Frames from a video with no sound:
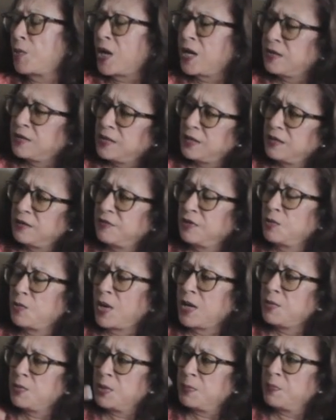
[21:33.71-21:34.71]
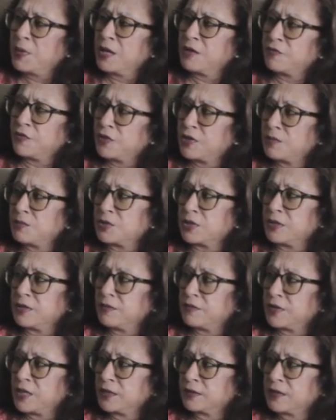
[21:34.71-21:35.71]
Why are they living? Why are we paying for them to
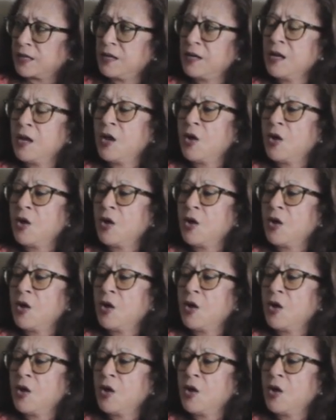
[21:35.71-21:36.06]
live like that?